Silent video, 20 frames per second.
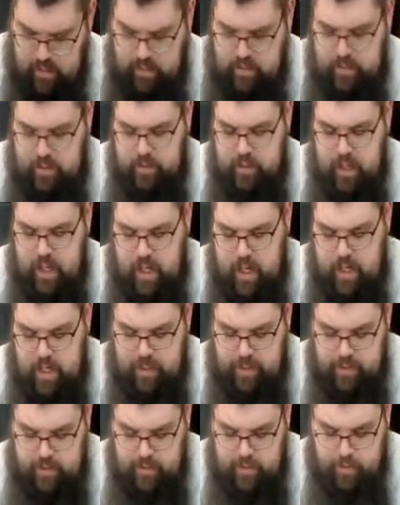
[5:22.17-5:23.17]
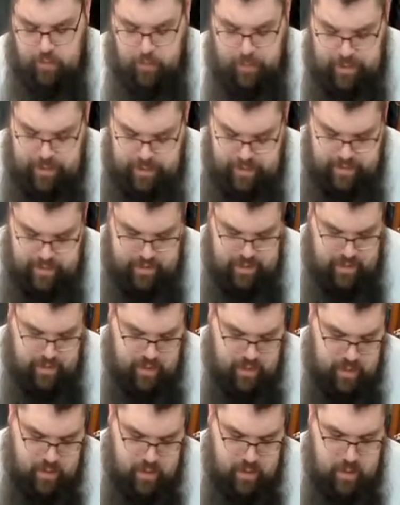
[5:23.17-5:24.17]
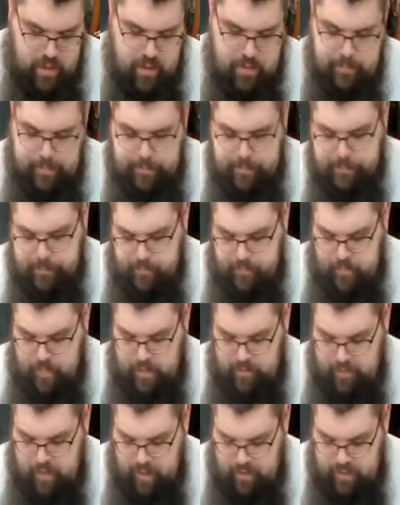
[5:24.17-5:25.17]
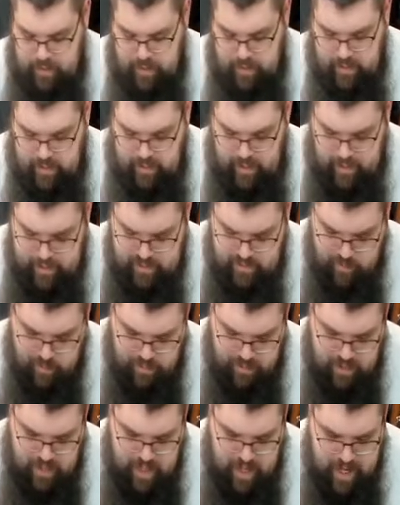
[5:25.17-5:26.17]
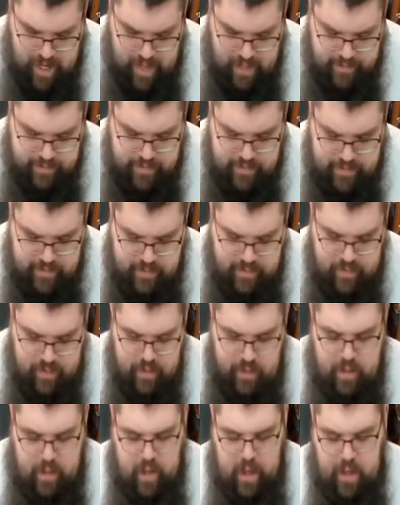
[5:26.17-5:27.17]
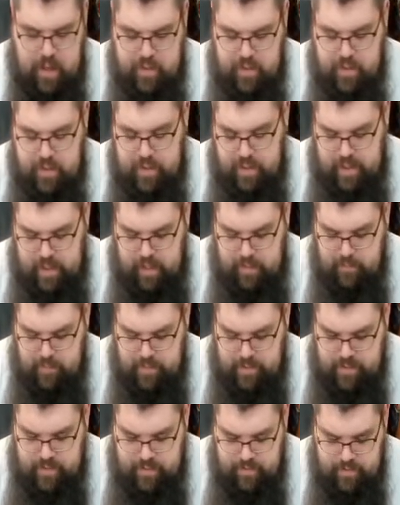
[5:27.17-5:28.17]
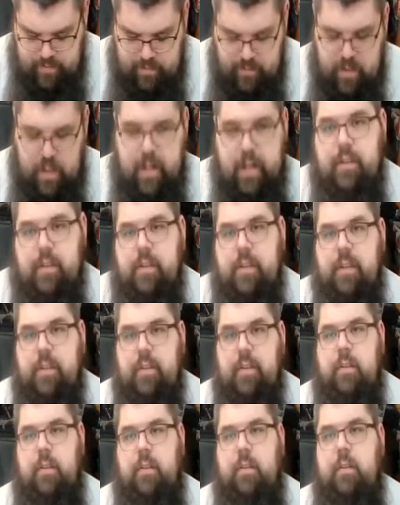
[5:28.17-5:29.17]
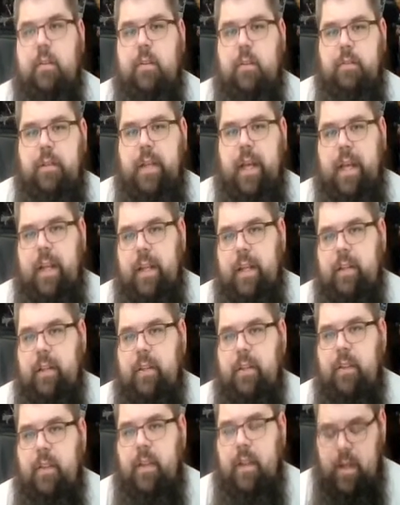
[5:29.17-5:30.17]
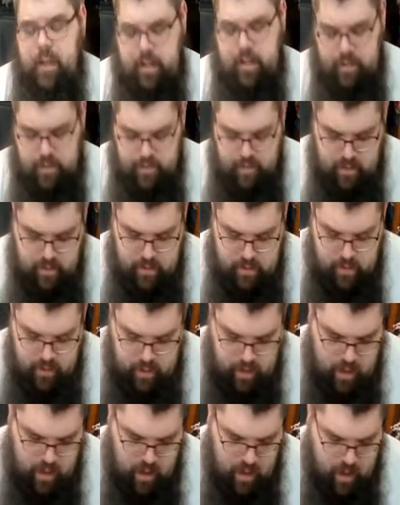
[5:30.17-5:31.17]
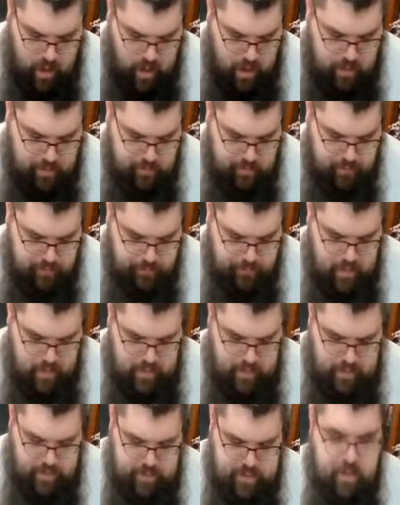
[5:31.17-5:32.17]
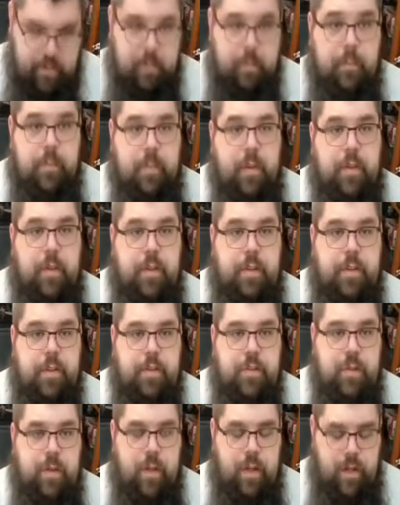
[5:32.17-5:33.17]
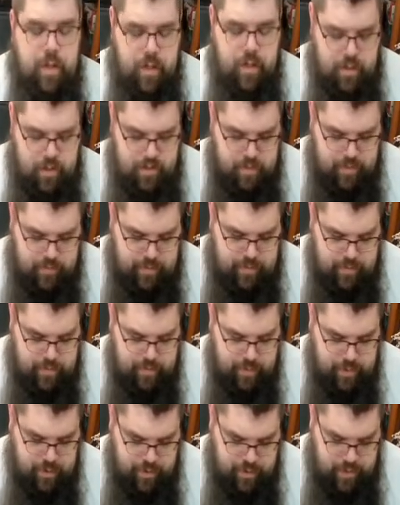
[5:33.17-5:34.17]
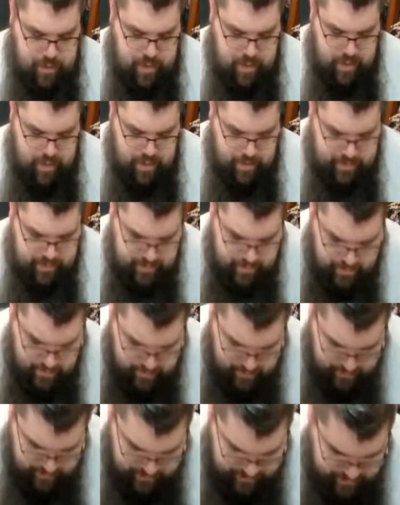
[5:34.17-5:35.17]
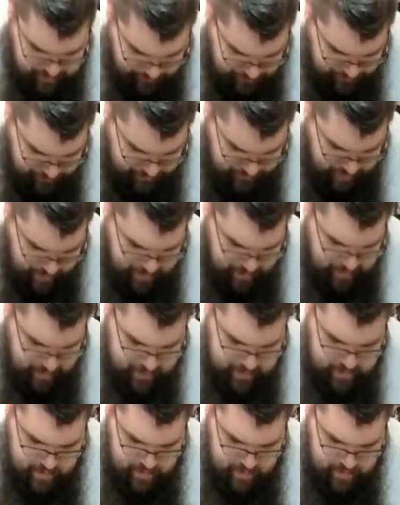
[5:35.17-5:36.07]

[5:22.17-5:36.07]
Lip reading: you've got, the witches here, you've got Lilith Hesperax, and the named, like, sister, lieutenant thing. You got some of the destroyer, retributor guys, stuff like that. Actually,